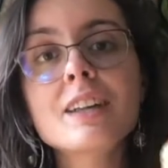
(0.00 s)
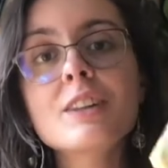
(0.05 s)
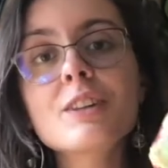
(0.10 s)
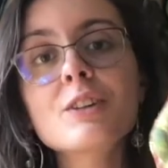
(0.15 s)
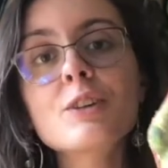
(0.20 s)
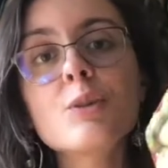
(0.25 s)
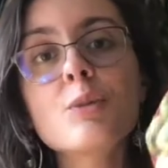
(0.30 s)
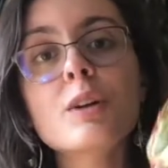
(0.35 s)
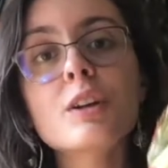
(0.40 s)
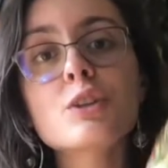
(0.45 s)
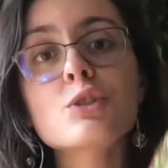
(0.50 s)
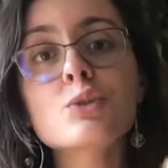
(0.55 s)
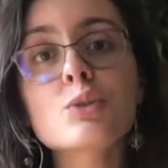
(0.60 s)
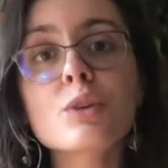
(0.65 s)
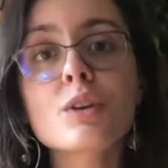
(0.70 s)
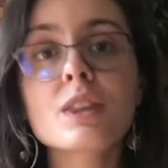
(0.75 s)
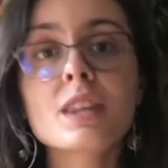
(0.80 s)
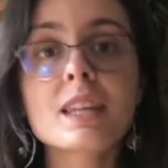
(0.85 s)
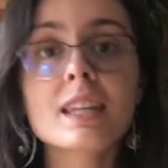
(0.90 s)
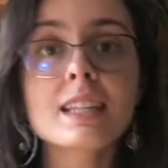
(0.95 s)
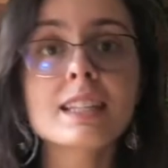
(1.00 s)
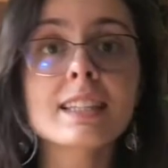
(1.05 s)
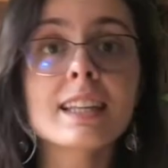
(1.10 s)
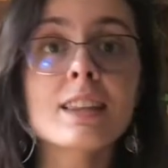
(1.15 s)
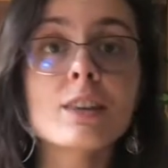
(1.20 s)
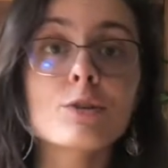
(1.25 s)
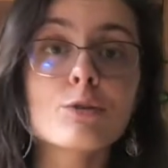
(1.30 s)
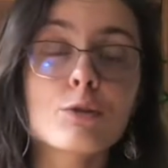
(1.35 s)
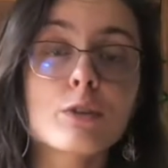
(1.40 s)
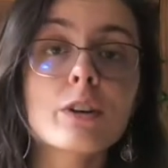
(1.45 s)
You want to store these in
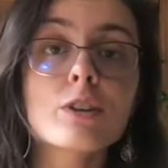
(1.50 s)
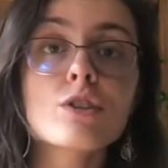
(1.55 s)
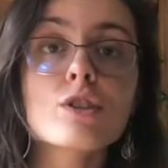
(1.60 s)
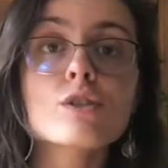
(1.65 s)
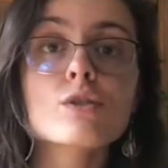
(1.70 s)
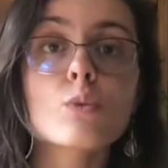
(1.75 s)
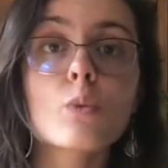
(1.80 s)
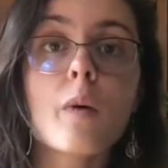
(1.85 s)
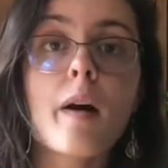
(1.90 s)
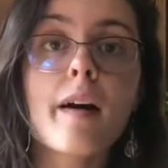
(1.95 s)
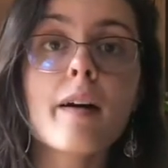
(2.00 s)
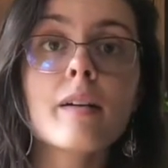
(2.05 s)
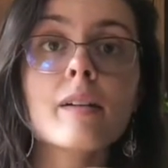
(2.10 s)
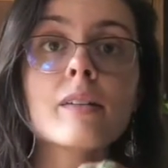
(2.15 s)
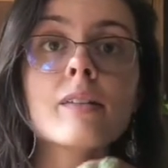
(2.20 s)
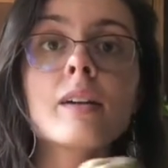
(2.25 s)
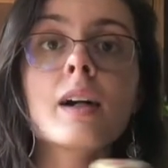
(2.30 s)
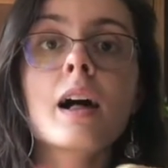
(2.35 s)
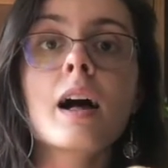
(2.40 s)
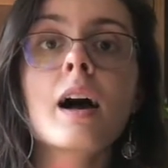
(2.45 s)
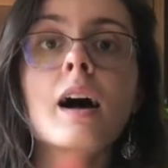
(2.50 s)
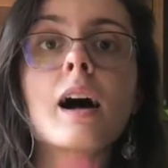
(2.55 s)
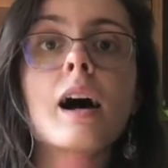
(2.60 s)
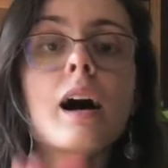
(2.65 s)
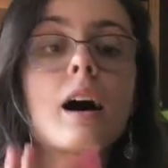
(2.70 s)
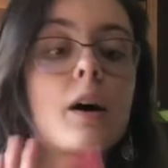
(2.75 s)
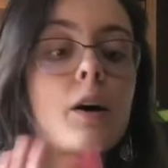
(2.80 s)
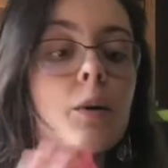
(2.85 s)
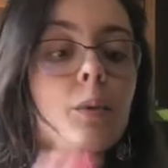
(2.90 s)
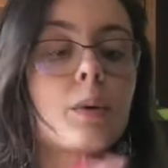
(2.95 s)
the fridge as well.
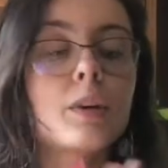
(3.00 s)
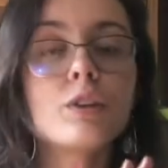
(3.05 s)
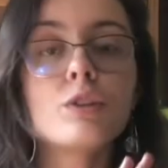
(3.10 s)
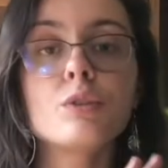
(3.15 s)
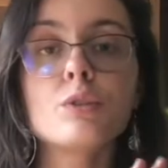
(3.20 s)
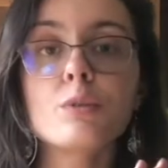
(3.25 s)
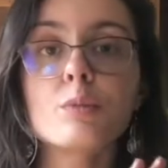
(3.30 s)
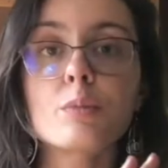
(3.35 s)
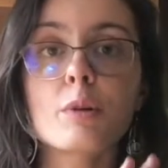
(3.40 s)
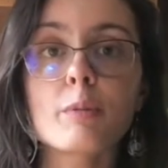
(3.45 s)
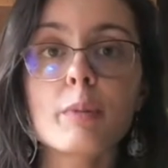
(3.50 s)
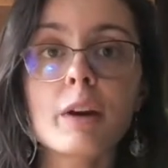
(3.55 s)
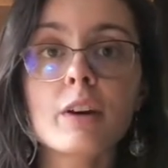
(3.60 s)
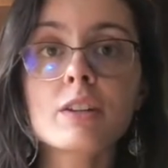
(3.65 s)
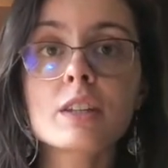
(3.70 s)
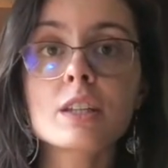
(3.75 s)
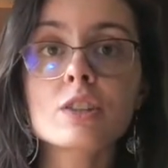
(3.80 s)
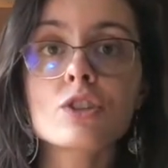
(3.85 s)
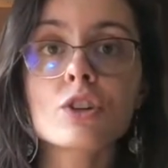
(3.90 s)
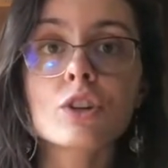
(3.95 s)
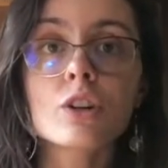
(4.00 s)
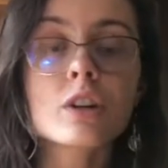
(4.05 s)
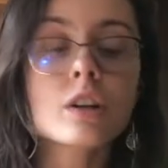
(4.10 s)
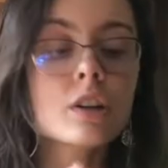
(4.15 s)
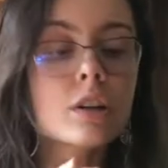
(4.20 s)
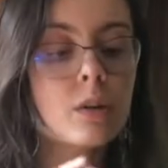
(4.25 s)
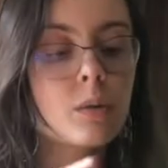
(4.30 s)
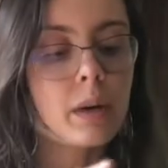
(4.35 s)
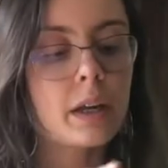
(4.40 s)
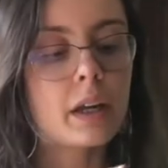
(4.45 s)
When you prepare these to cook,
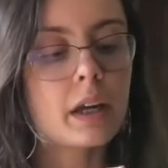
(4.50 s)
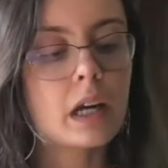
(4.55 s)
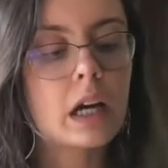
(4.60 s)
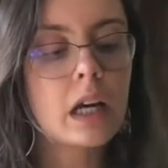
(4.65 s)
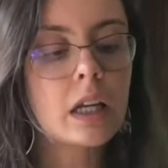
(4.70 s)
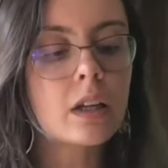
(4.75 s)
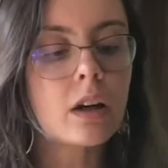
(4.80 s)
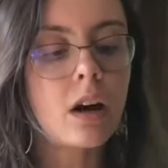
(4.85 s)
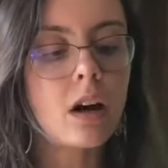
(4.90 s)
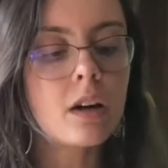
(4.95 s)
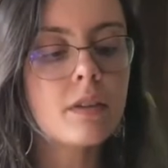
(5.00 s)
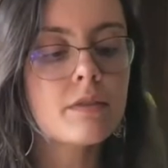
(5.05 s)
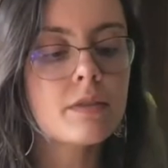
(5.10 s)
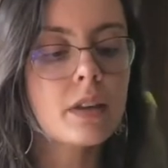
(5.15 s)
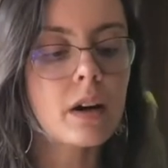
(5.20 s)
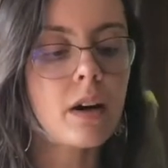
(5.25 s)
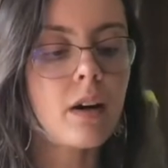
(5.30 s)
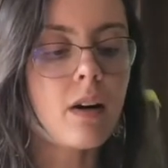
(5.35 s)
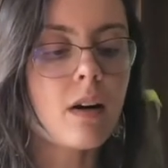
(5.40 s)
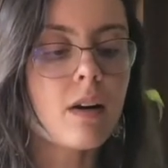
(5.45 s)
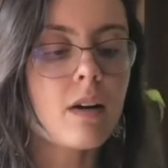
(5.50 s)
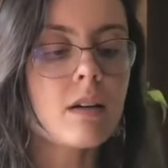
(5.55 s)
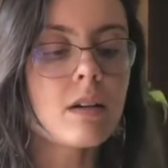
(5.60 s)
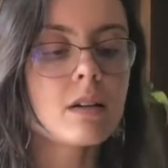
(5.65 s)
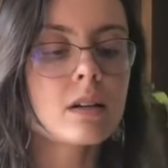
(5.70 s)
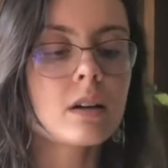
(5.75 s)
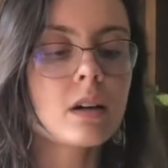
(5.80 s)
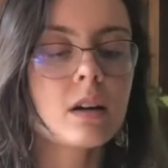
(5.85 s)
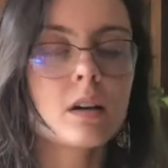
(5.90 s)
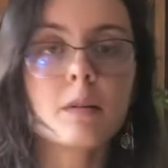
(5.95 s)
you want to cut off the
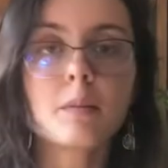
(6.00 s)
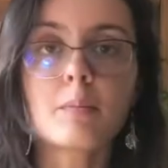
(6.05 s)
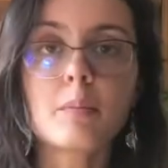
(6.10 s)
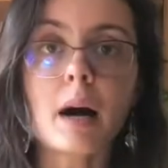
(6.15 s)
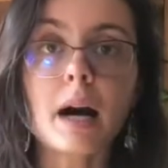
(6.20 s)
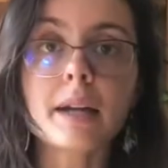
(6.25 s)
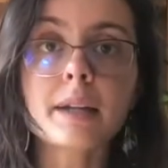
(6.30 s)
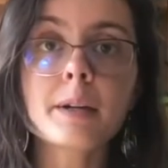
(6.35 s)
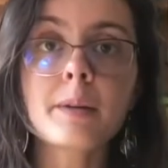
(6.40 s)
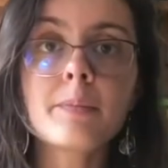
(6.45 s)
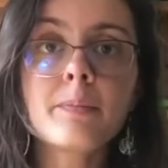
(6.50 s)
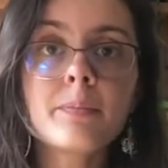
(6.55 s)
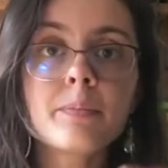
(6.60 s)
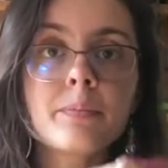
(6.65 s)
hard bottom